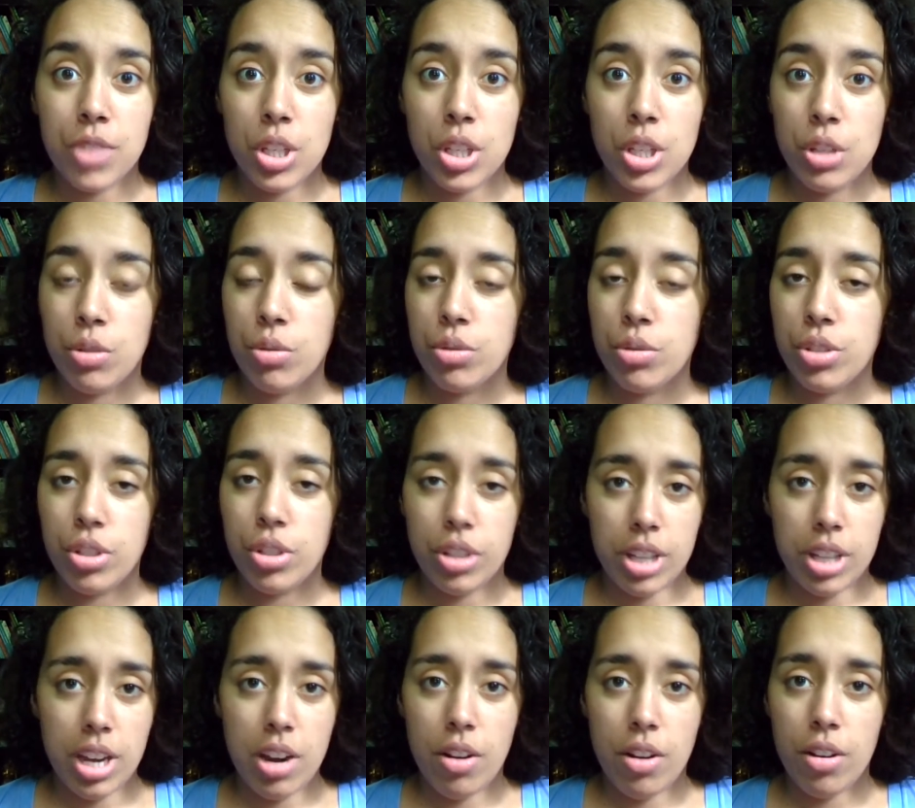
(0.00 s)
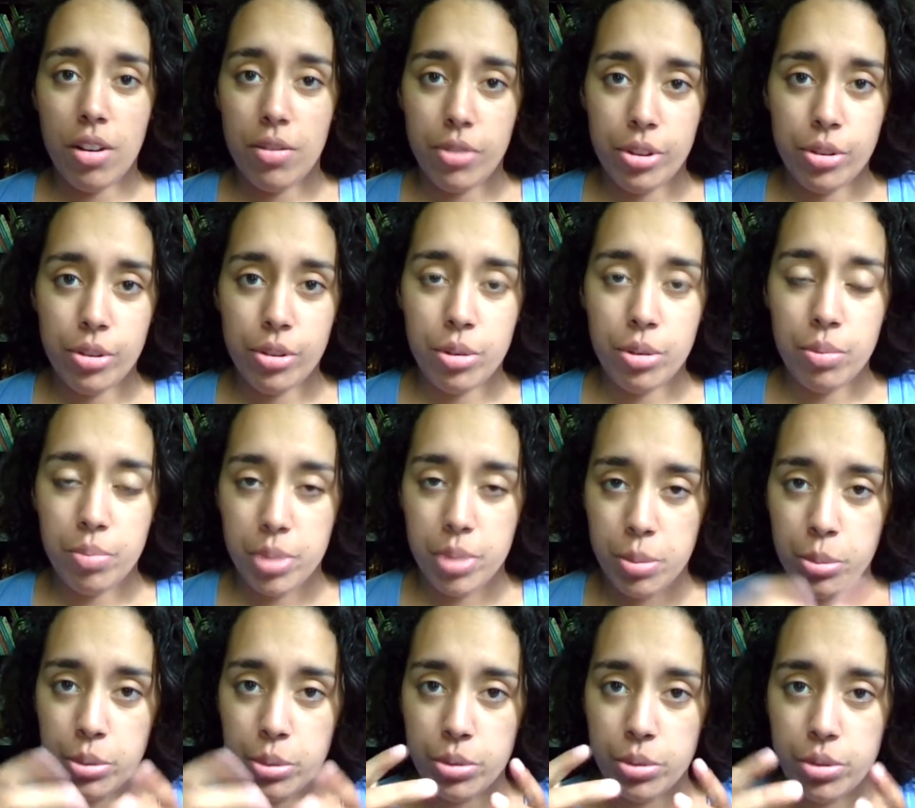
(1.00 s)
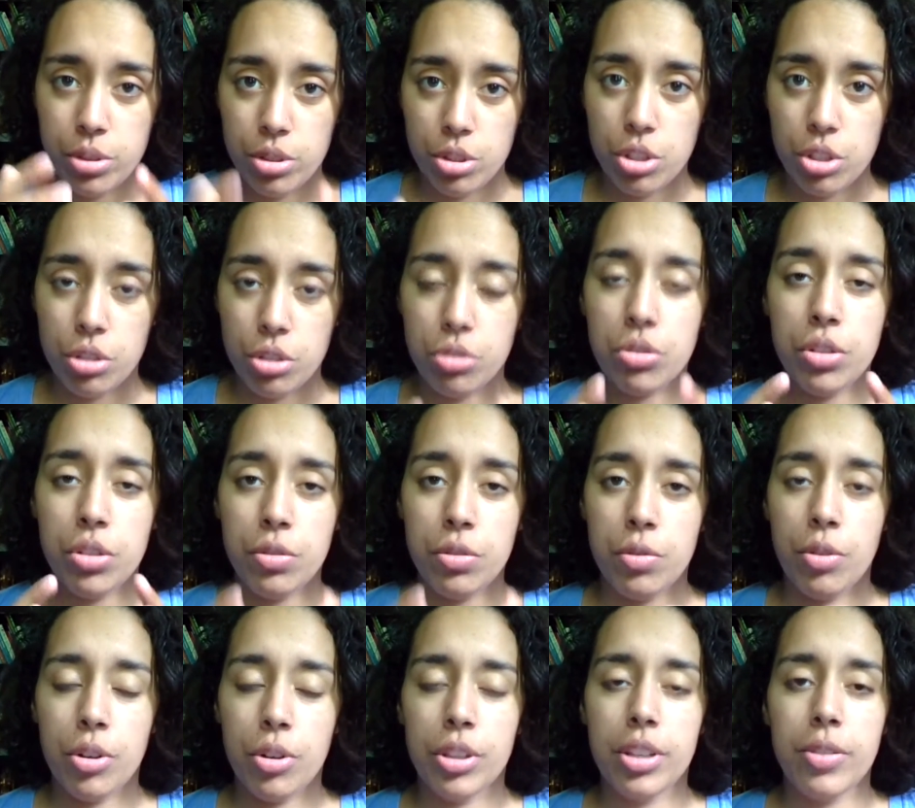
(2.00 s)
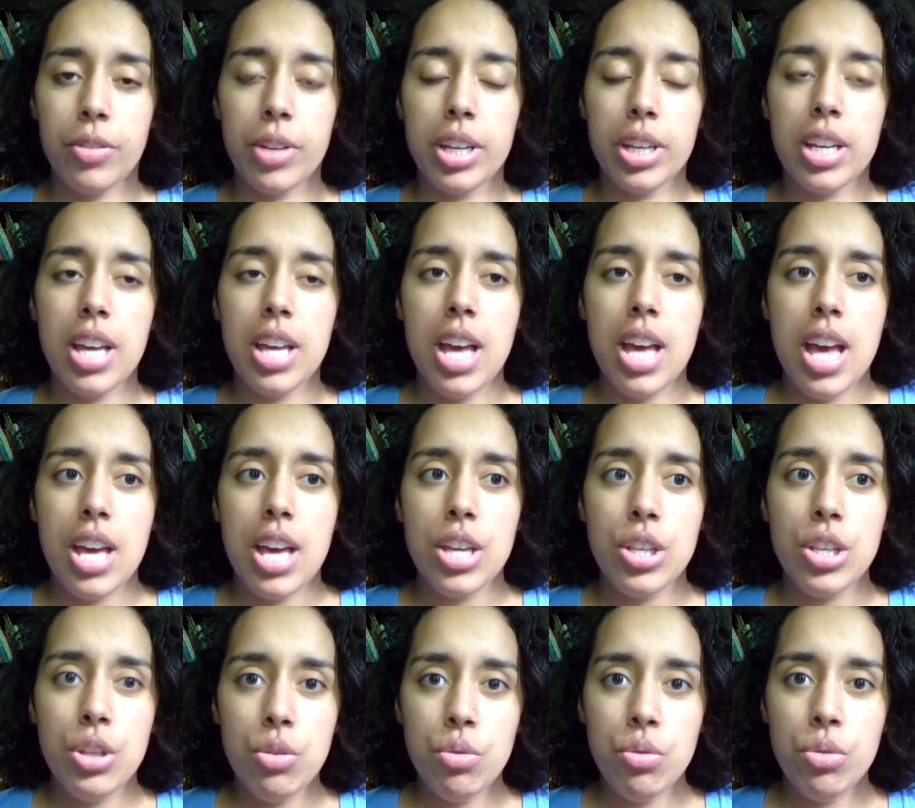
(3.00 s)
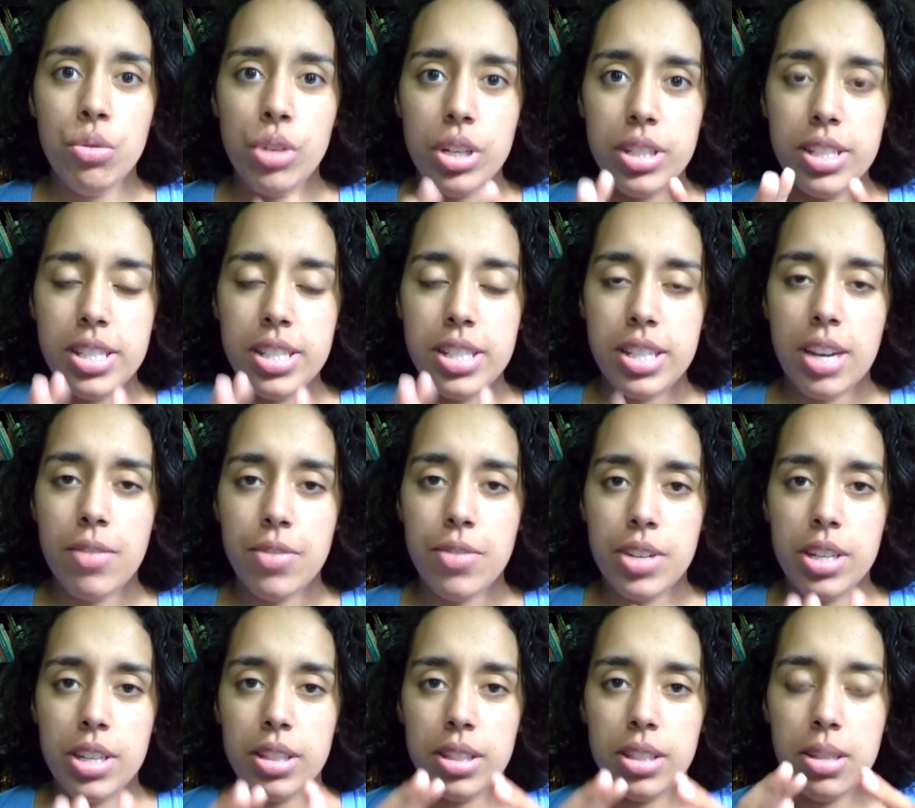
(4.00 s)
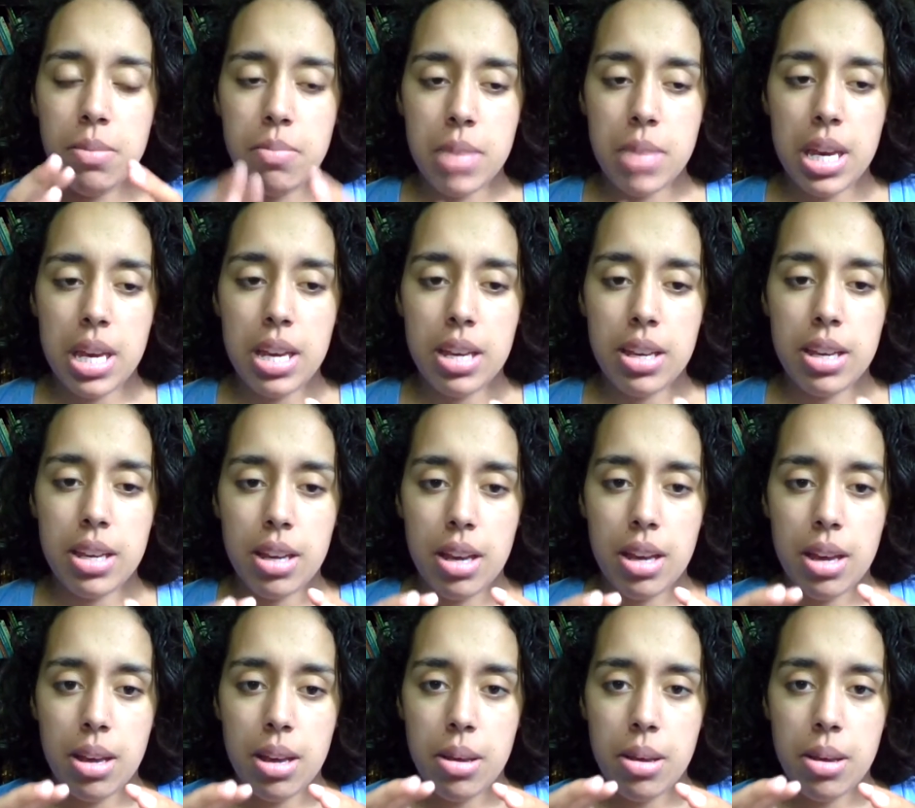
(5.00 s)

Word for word: you took care of other people's children for a living you could definitely make